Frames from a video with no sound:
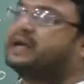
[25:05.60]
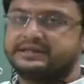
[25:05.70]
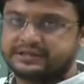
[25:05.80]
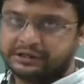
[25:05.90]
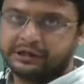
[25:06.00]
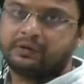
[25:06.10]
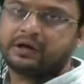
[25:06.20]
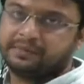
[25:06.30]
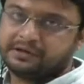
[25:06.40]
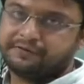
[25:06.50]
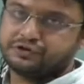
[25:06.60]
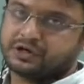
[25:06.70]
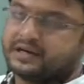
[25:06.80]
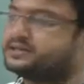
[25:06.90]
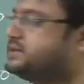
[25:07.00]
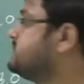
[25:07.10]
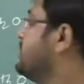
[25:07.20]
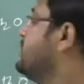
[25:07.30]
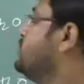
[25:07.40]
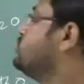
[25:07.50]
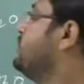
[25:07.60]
acid. It will come in the future classes. So